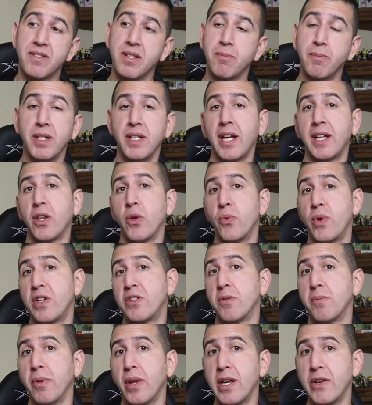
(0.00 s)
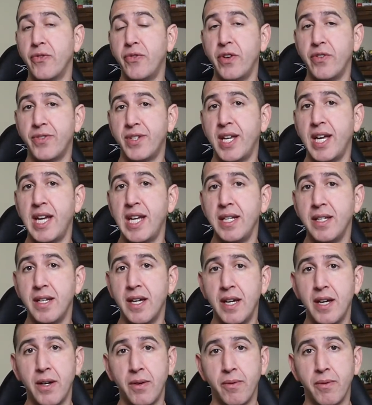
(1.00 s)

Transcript: something like the Razer Blade 15